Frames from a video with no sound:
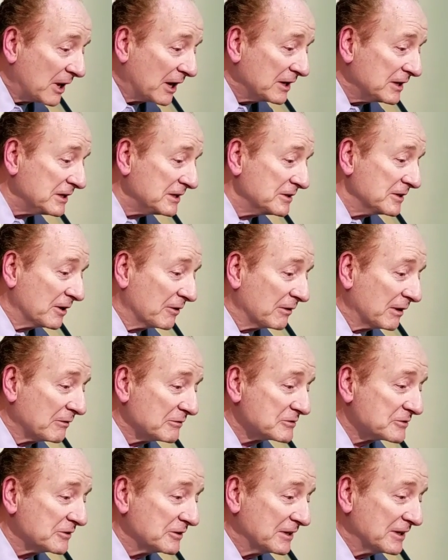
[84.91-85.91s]
I didn't know I
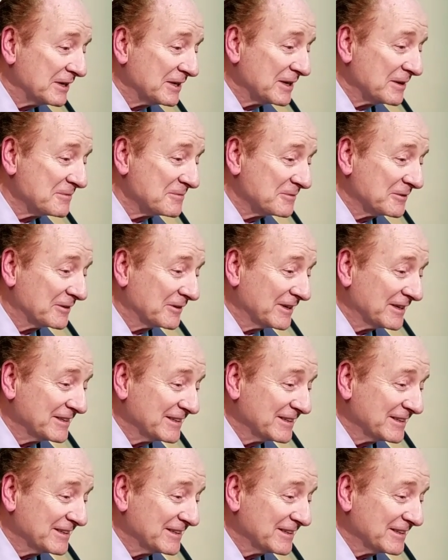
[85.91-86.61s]
was going to end up where I